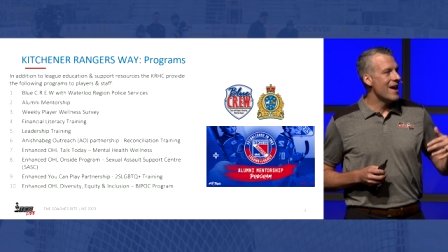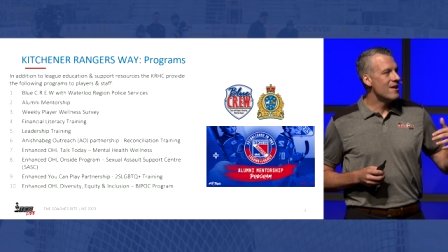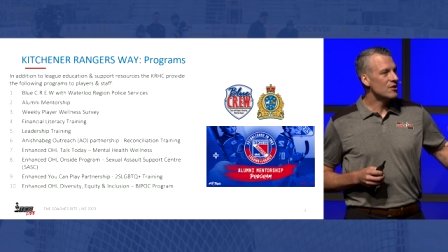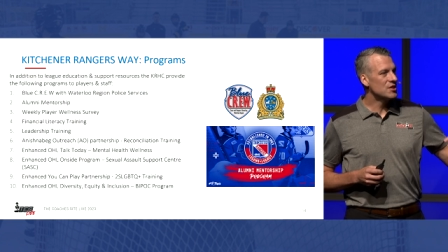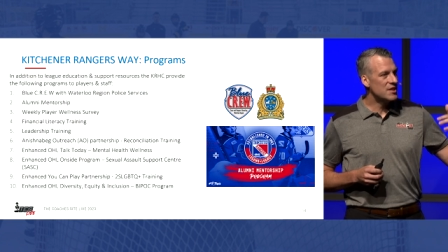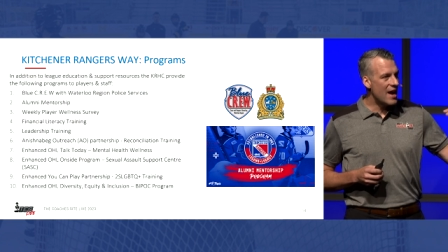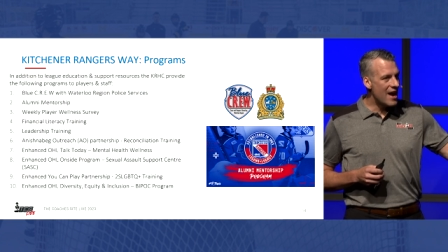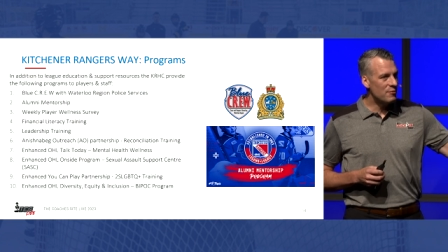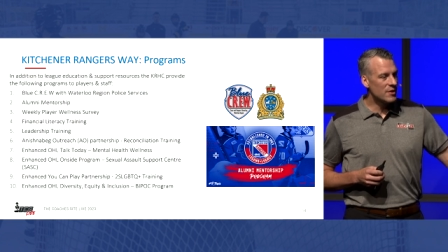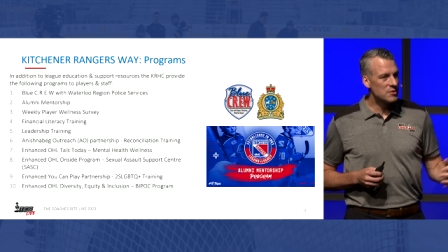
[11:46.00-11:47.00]
and our
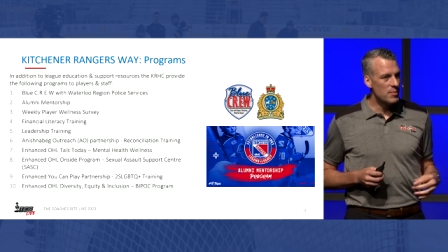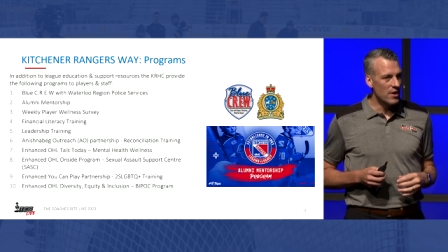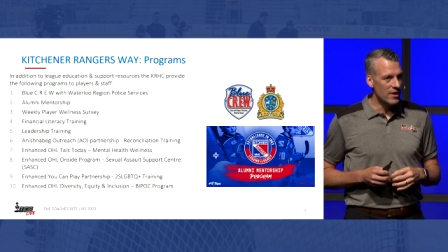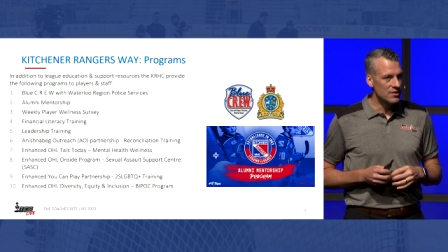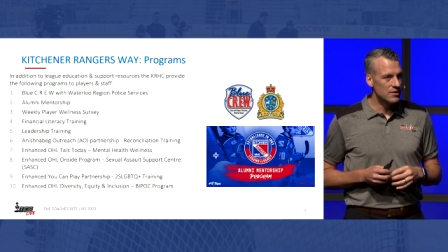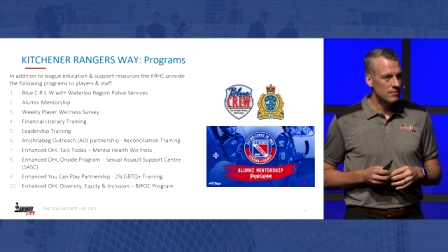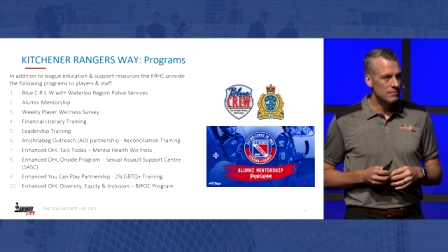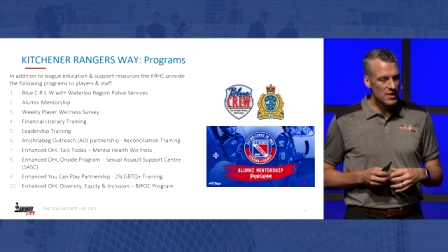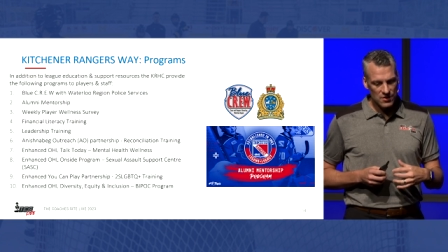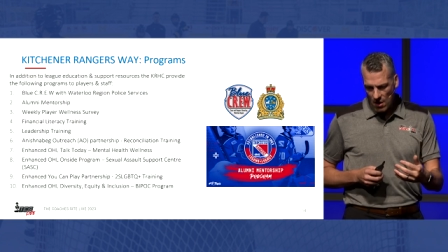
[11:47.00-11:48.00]
staff experience.
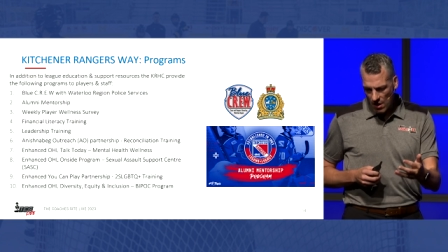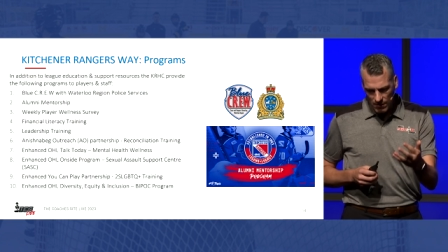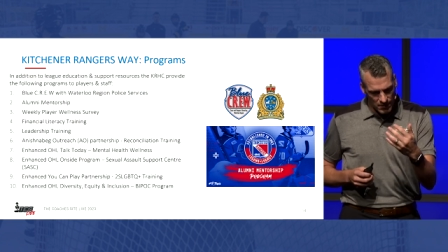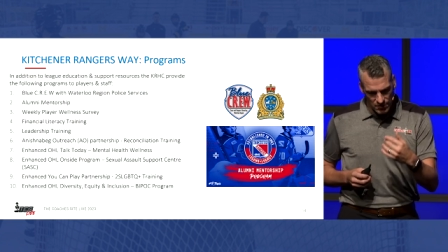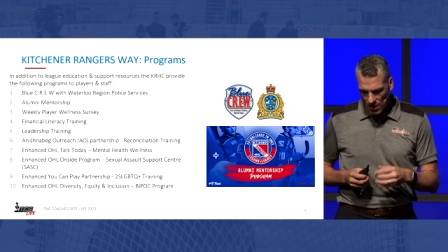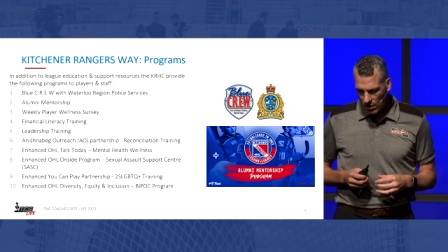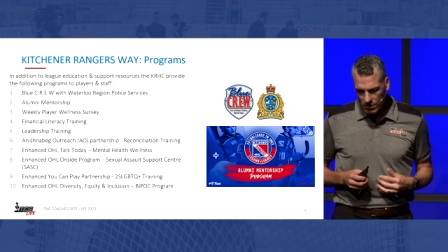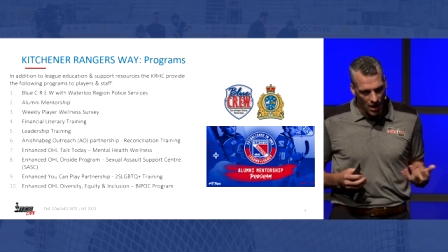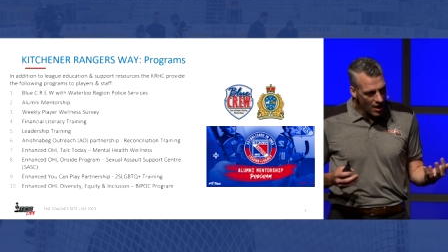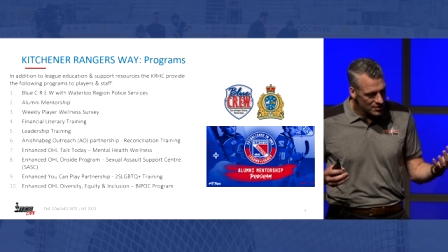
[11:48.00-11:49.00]
These are there's
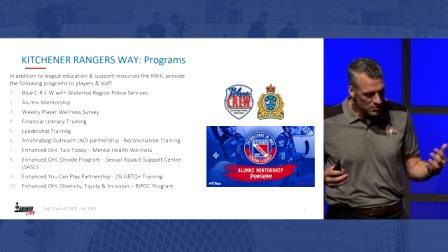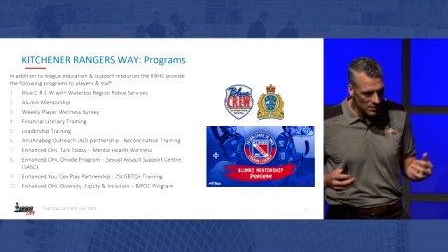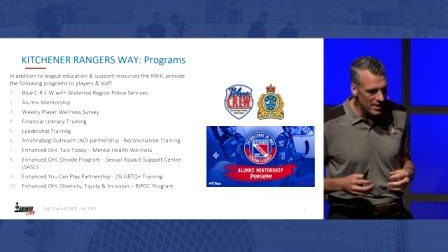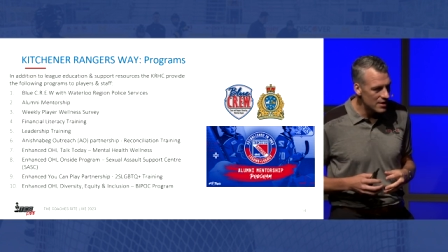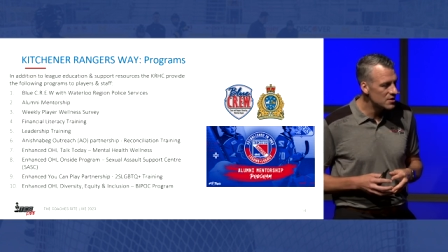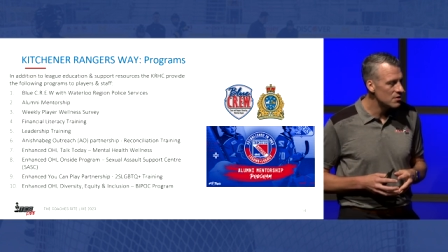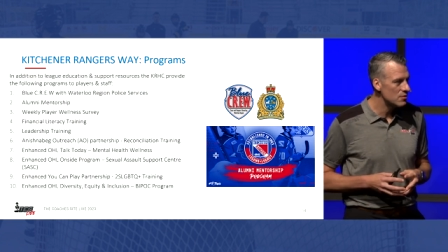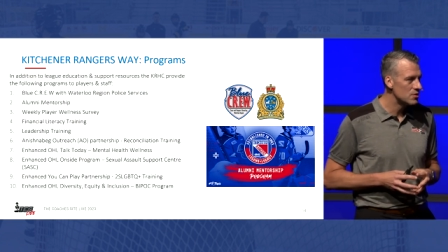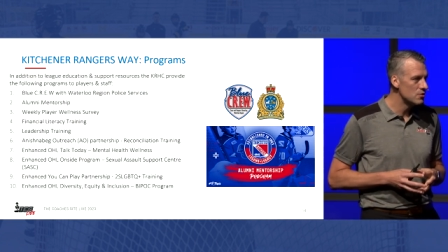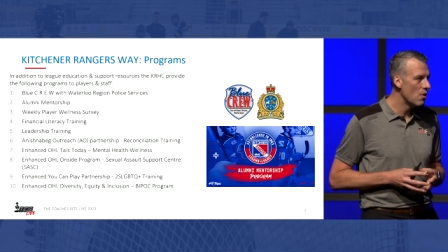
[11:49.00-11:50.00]
all costs
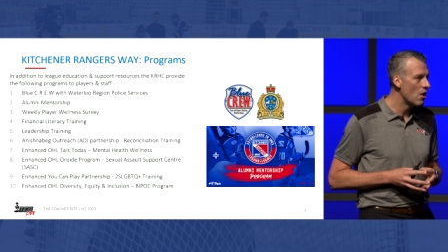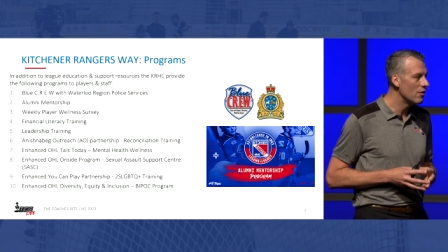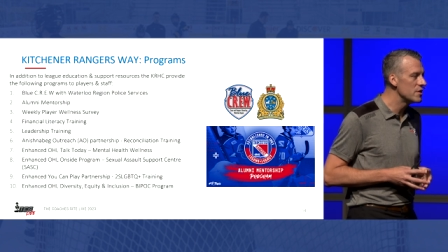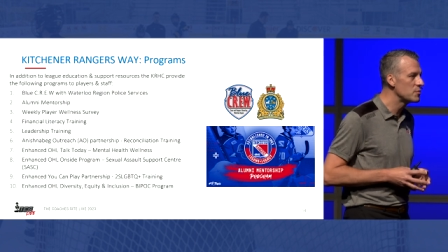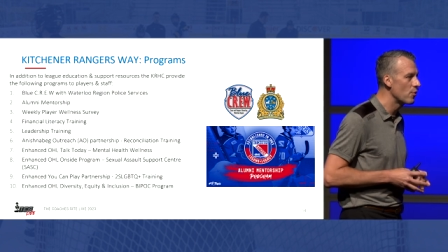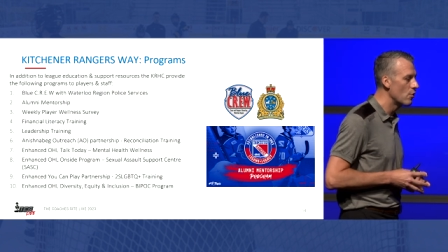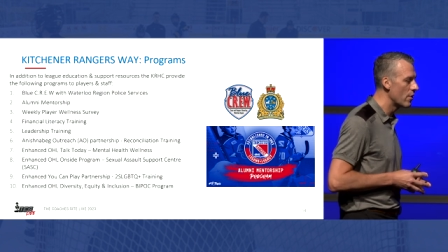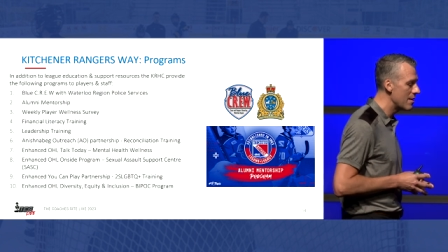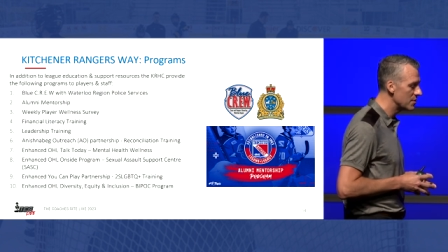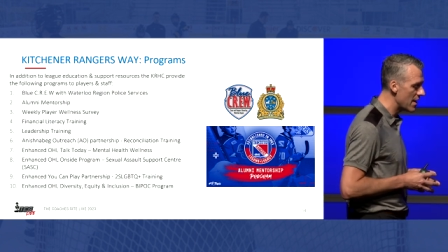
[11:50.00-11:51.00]
related to all of these
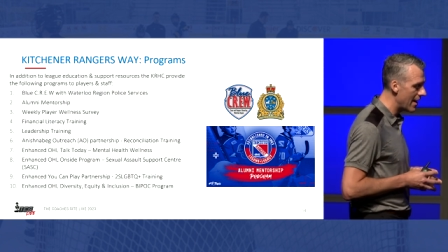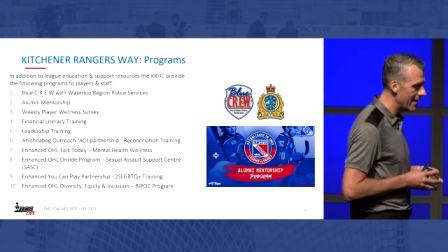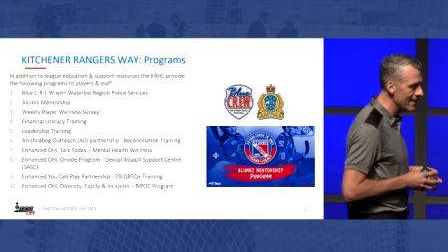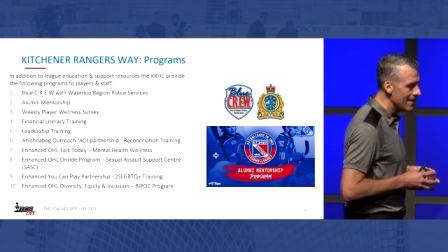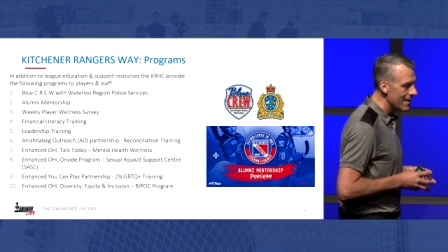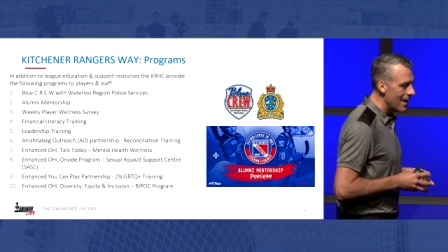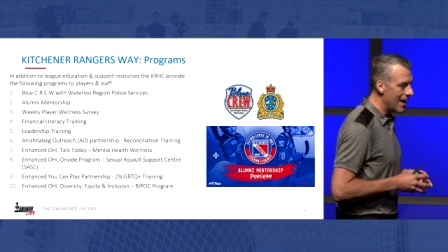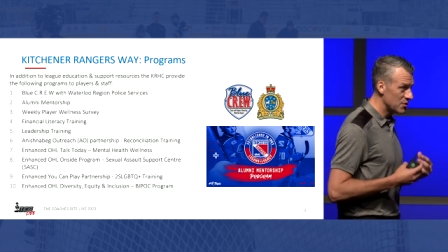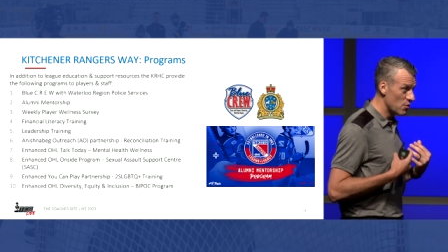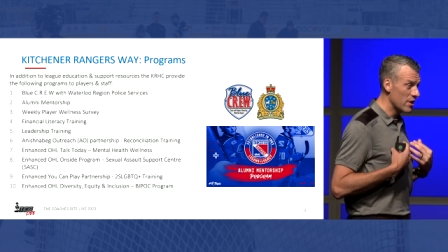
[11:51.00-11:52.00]
programs that,
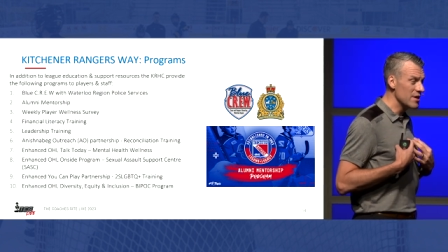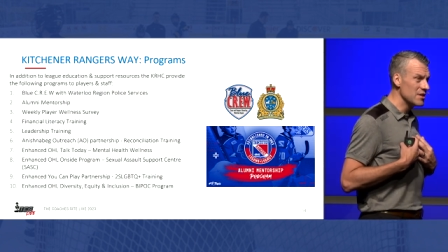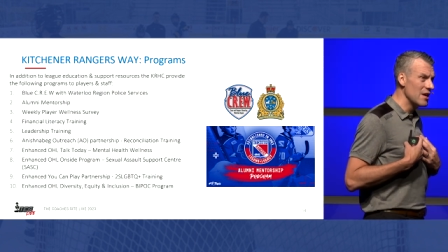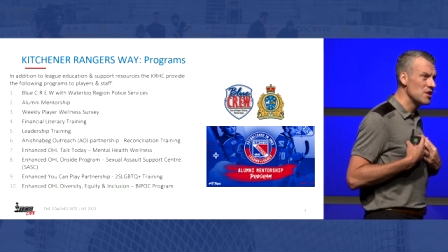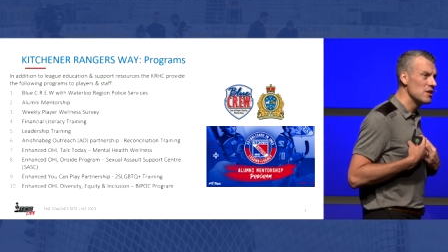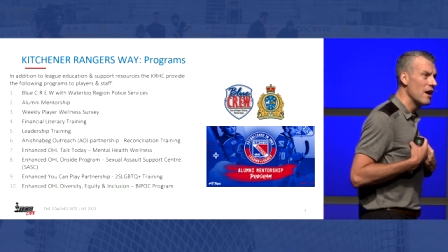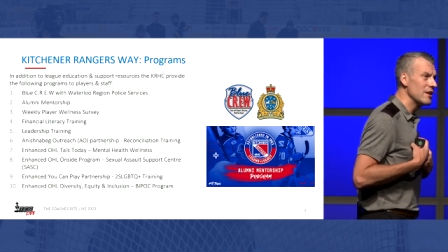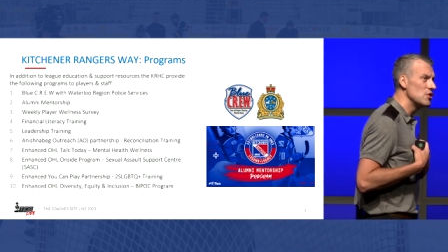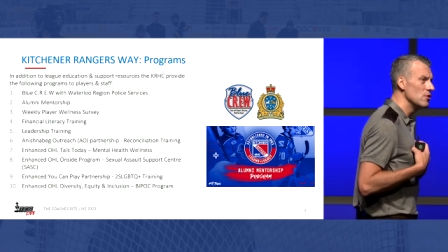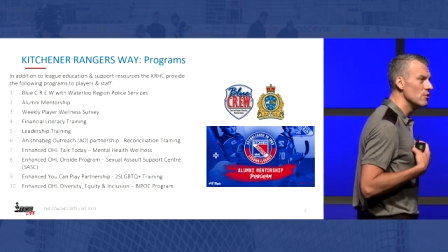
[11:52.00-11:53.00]
as an organization,
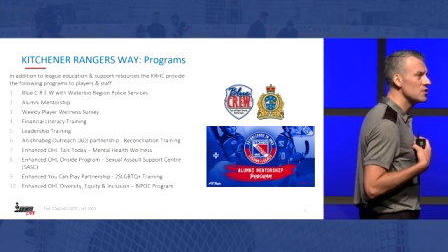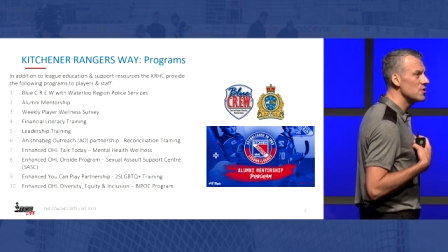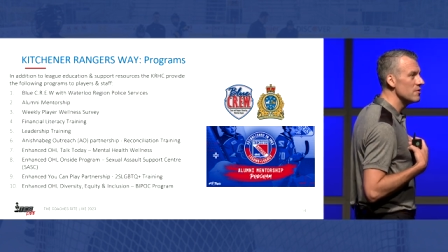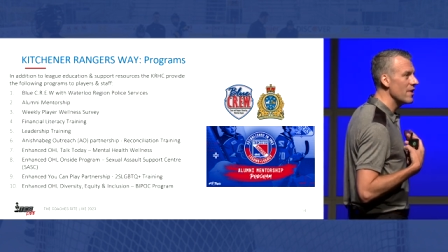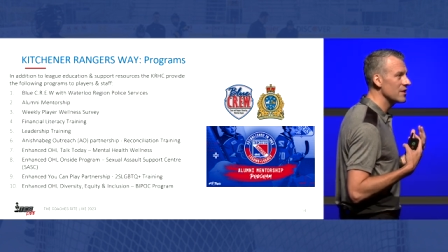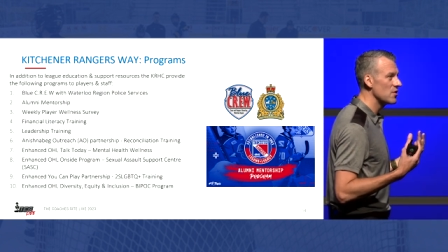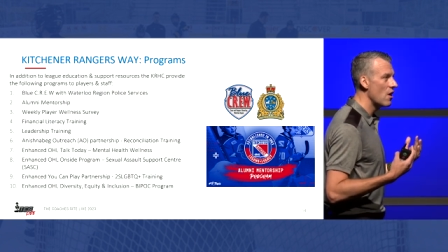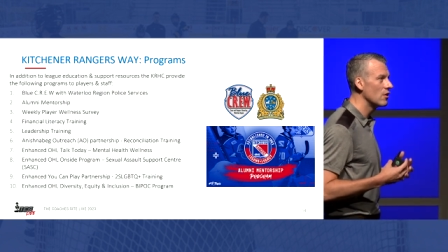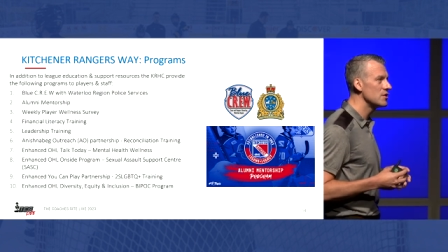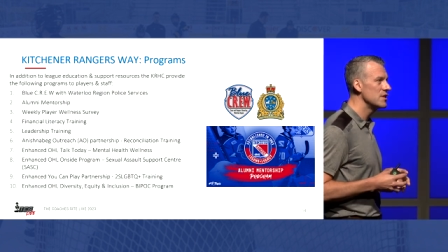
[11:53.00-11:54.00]
I choose to invest
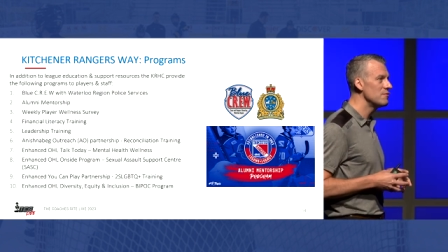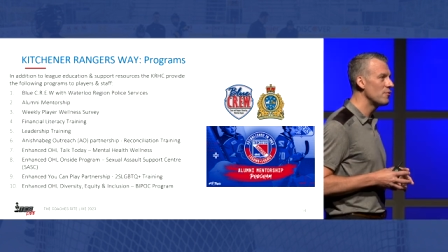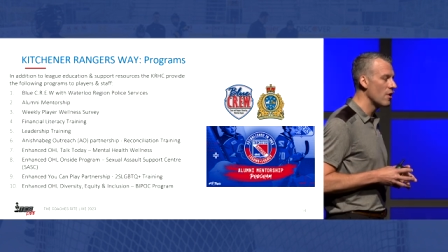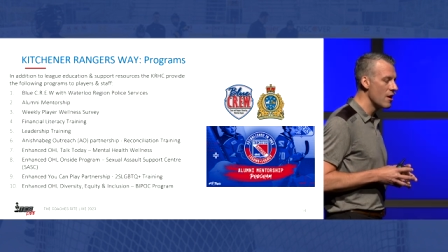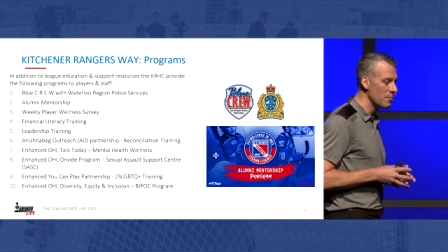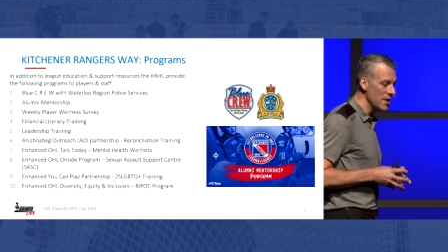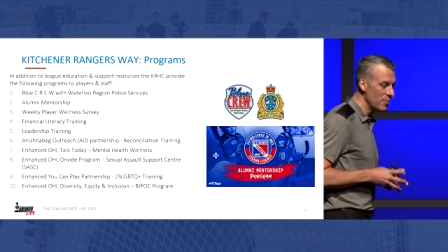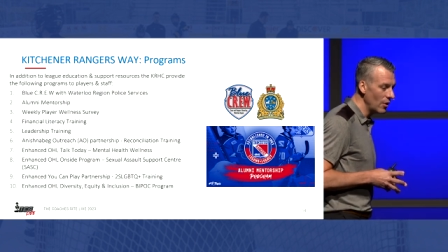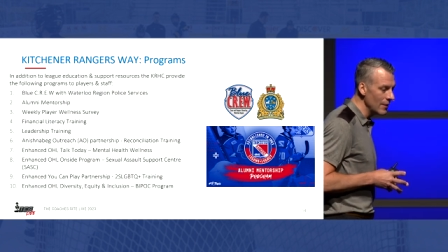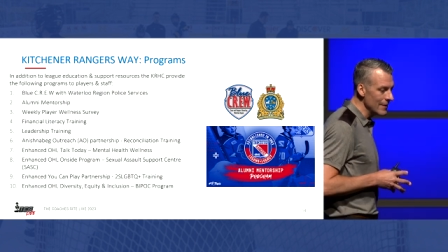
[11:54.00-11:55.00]
dollars in for our
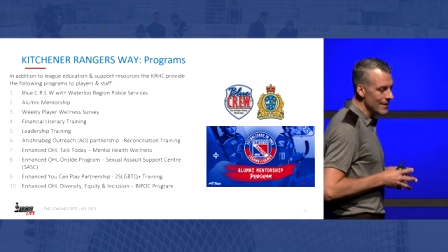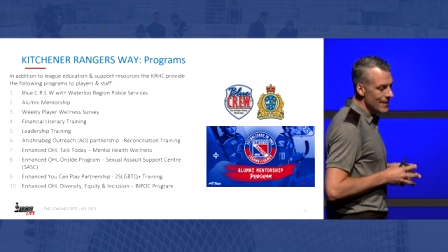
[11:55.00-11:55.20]
people,